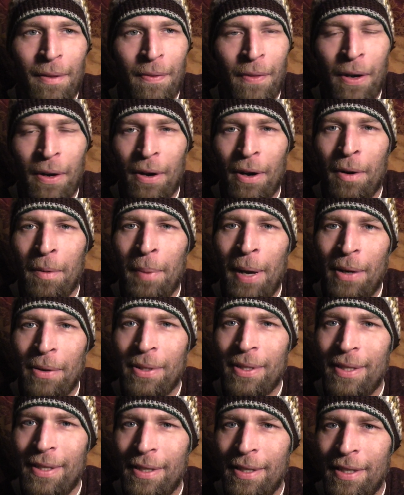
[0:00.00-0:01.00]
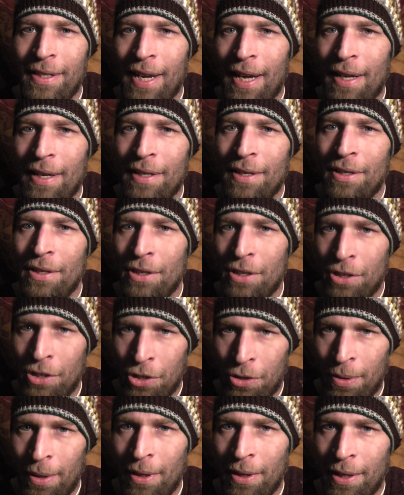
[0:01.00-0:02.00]
there are about ten
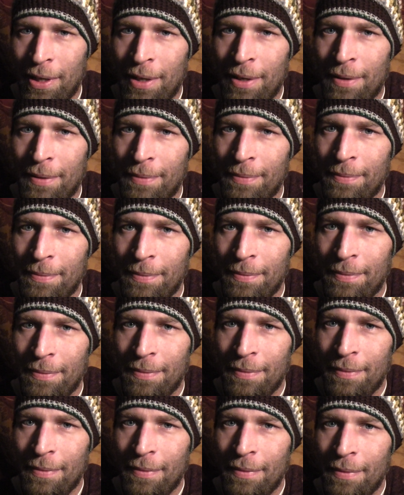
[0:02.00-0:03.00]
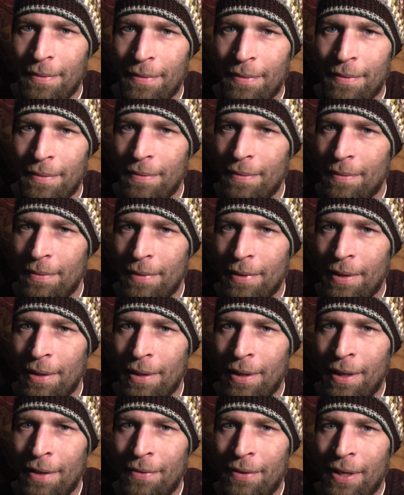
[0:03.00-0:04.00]
trillion
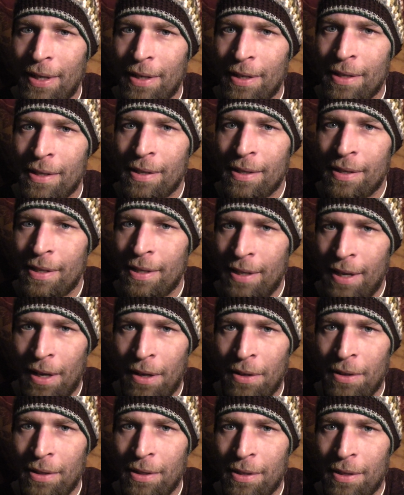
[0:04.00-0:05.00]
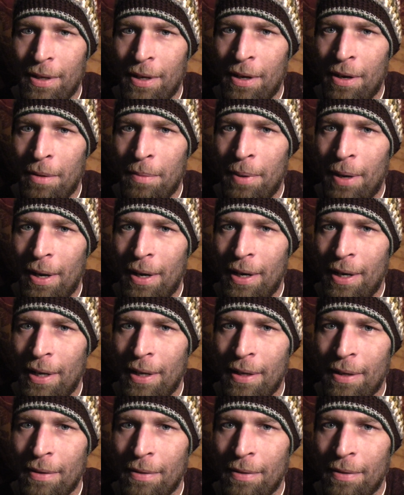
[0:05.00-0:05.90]
living cells in our body,